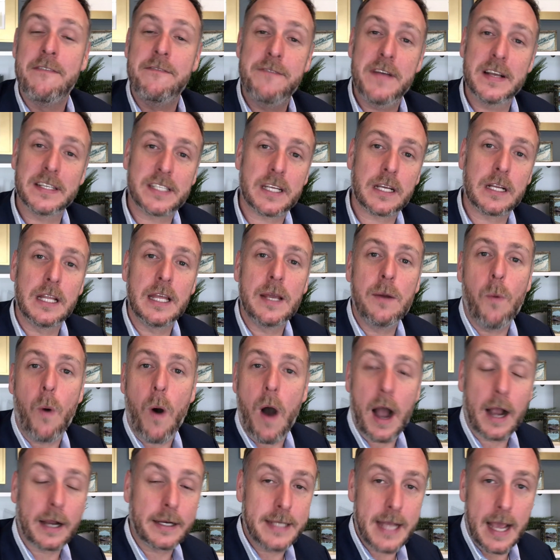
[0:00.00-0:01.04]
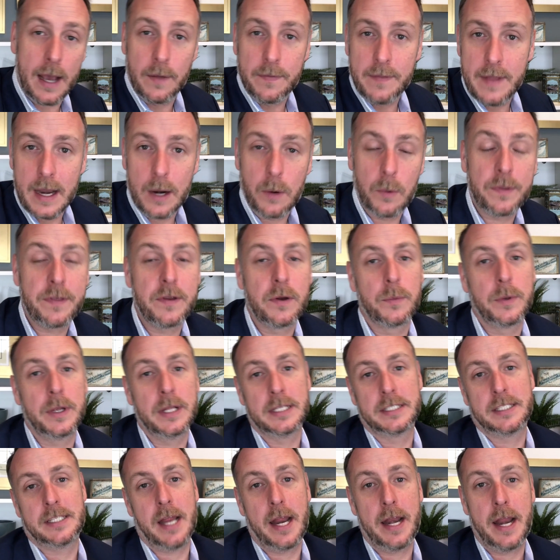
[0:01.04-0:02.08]
physically walk down there with your real
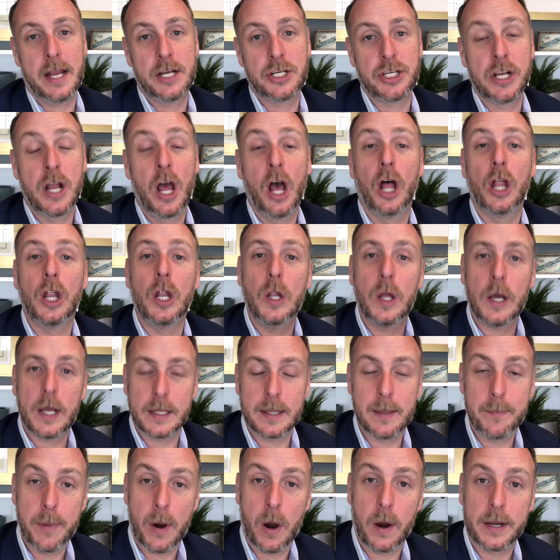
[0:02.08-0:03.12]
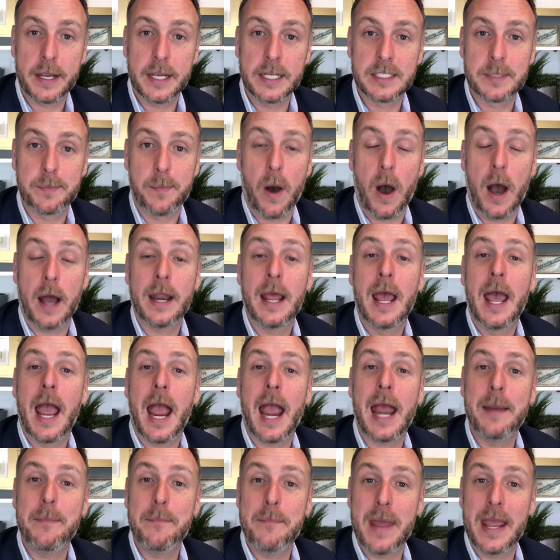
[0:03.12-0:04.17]
estate agent, look at the parking spot,
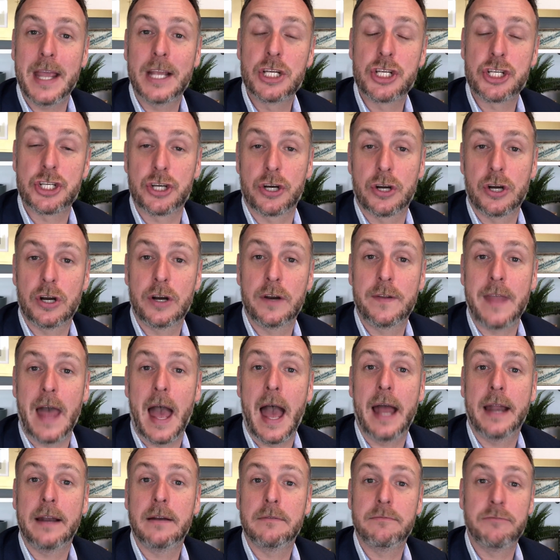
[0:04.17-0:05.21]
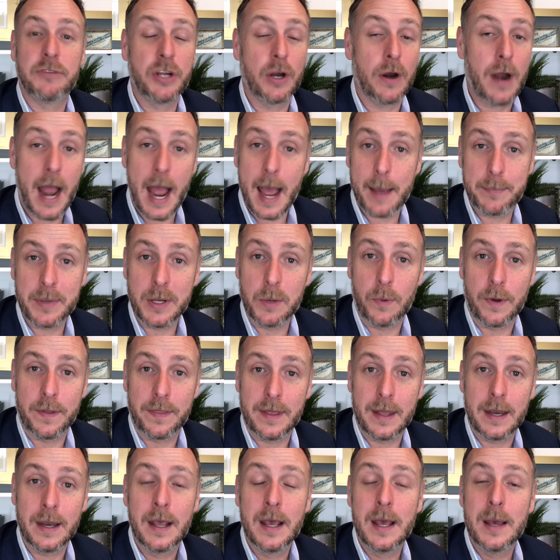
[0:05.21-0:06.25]
and make sure that you're happy with
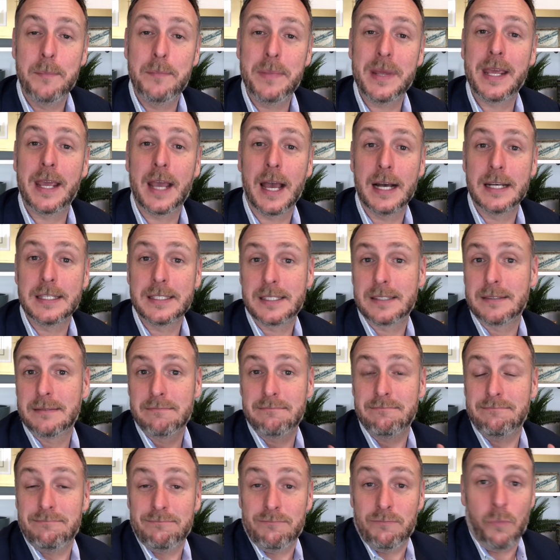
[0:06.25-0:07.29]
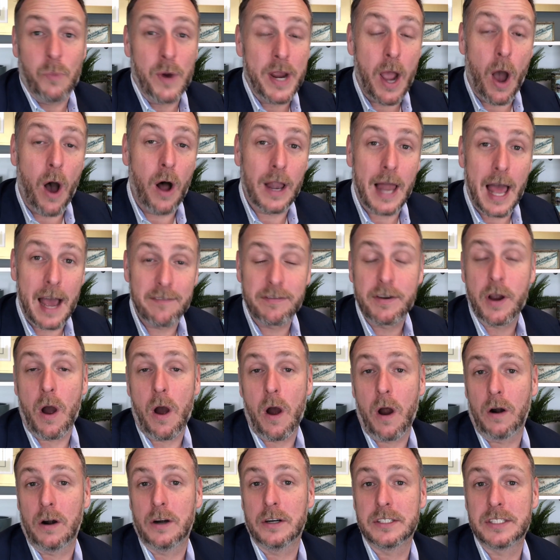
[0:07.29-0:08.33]
it. Because we all have
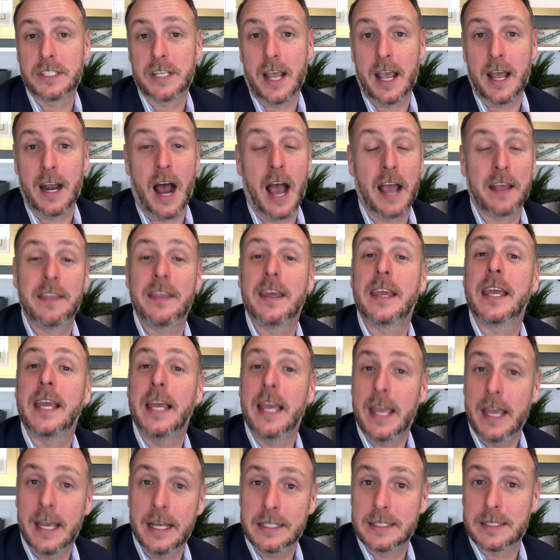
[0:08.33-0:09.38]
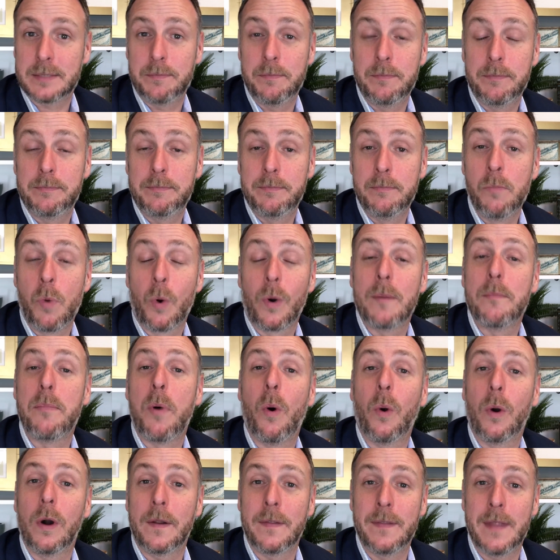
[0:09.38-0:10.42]
cars, and I think it's more
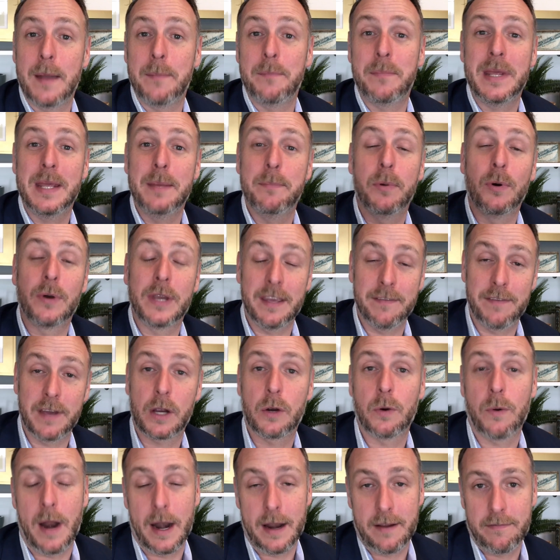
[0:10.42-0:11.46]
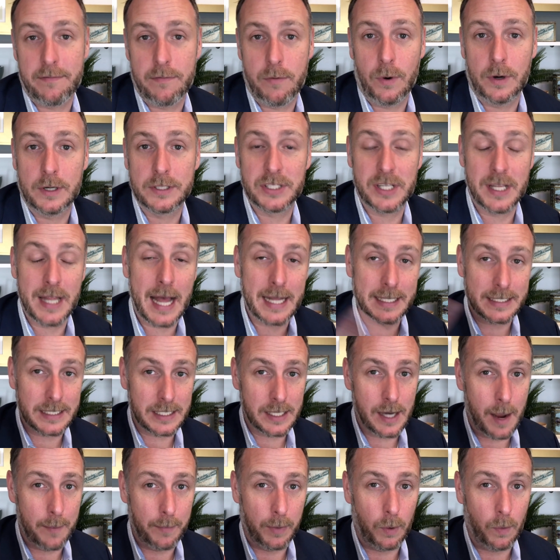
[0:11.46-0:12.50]
important than people give it credit for. So that's
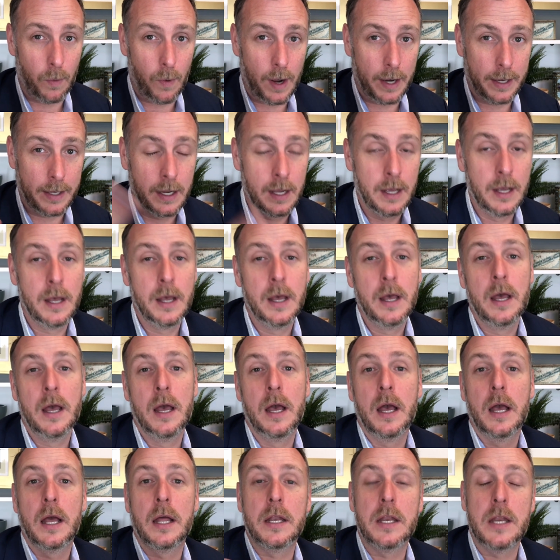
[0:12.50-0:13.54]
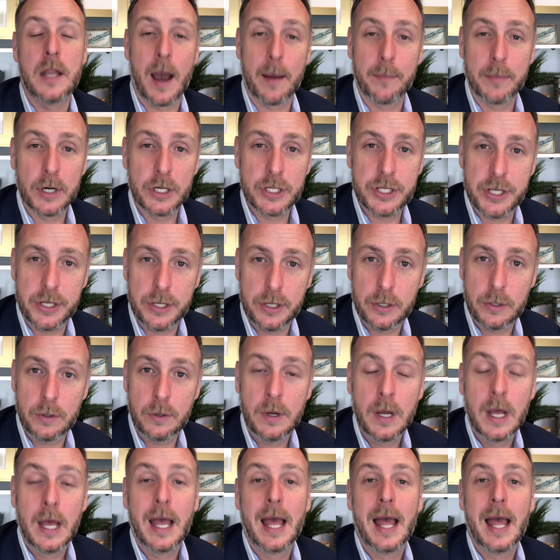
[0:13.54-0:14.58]
number 1. Number 2,